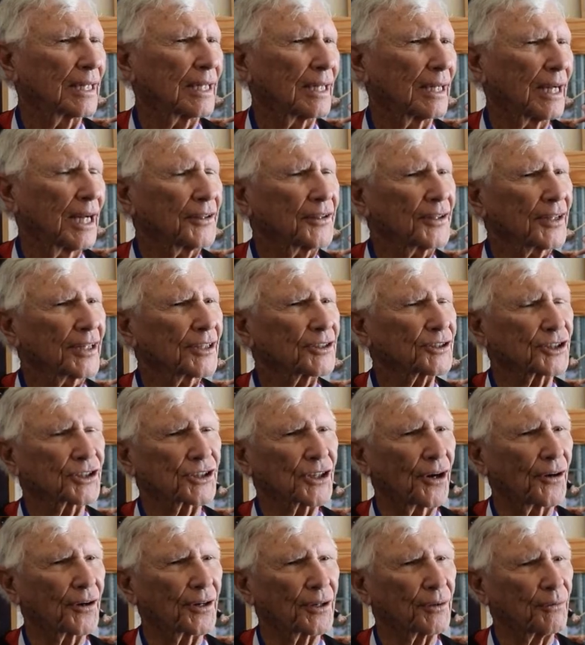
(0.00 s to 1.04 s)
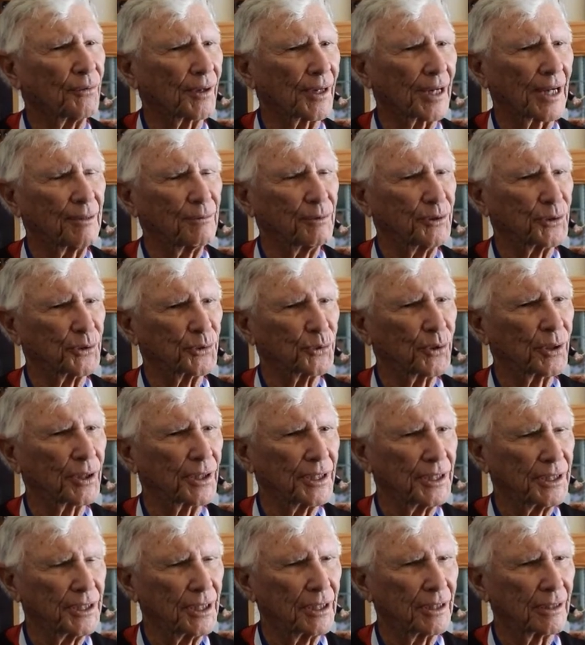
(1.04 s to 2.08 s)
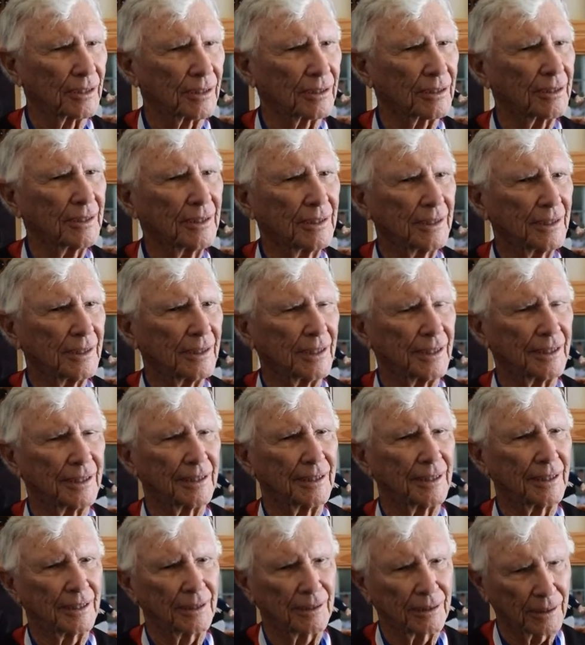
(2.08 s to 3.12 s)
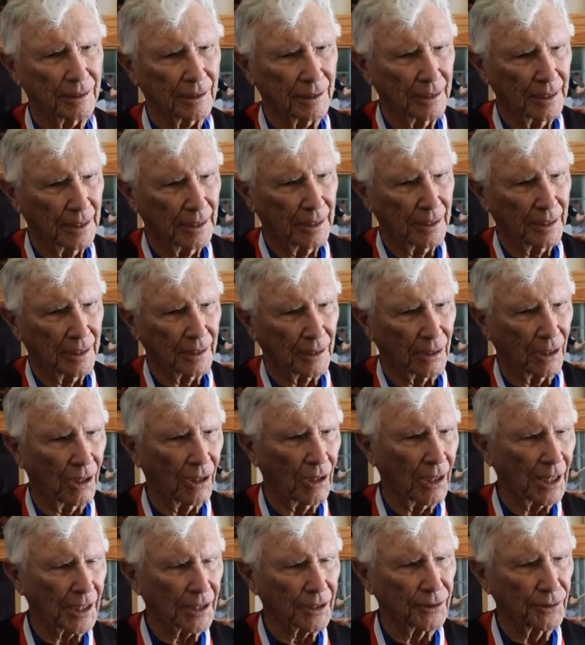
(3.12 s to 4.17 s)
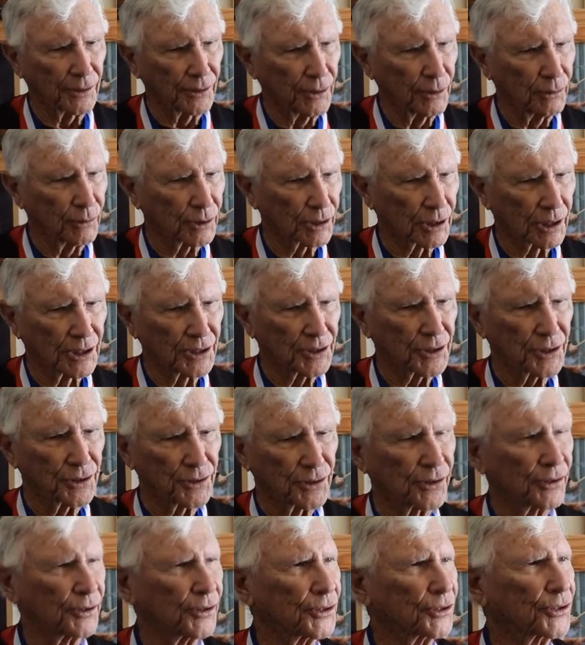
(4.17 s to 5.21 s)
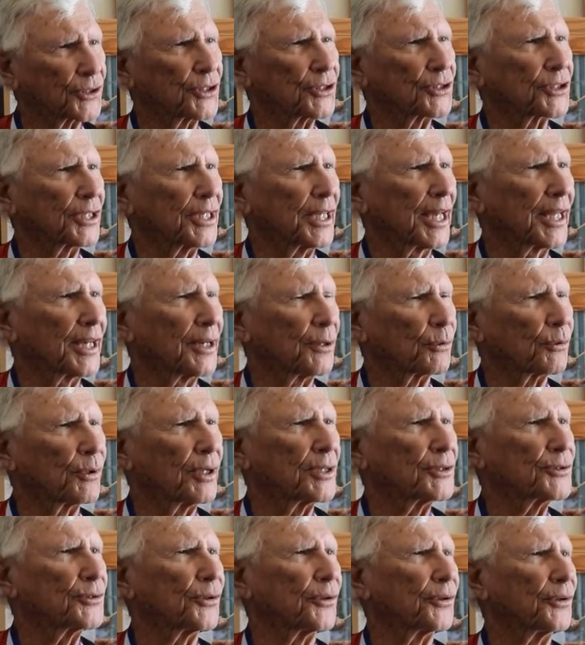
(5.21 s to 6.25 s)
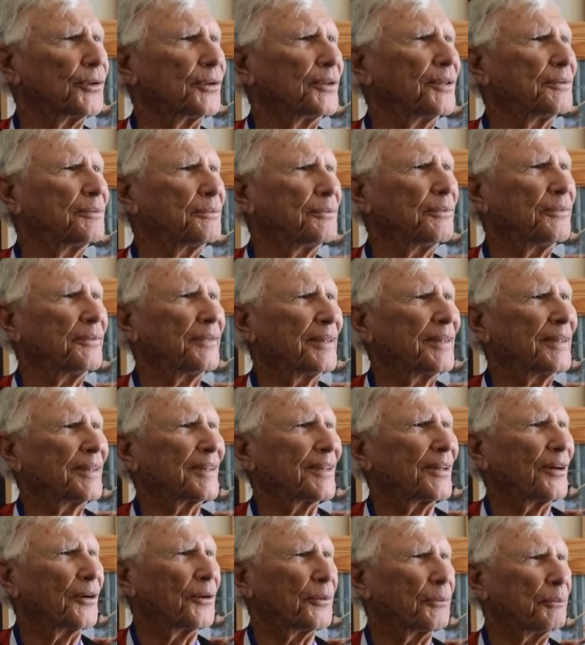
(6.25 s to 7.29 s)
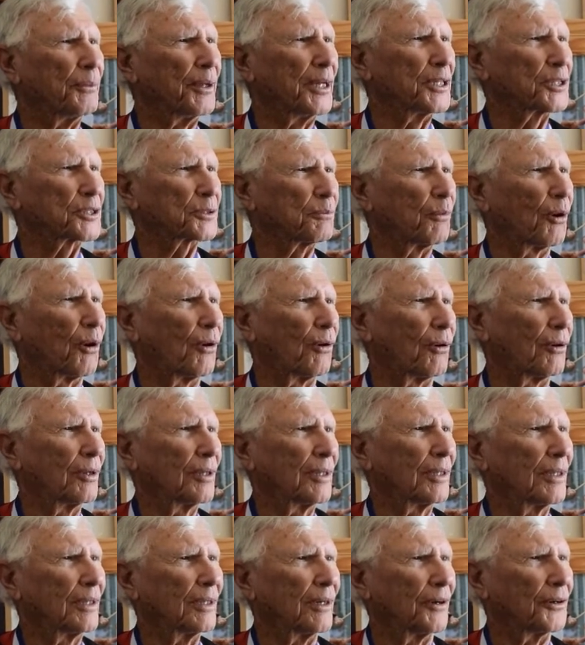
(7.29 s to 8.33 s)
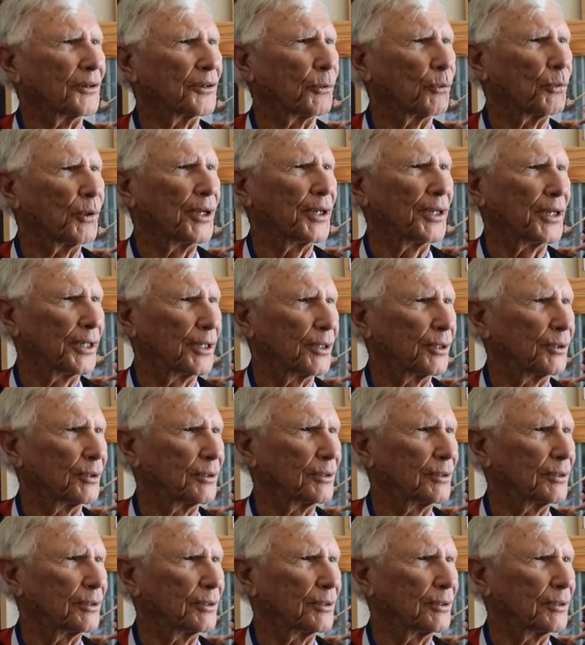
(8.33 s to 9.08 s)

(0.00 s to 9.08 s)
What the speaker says: I think it started when I was really young, and all I could do was listen to the Cincinnati Reds on baseball, on the radio.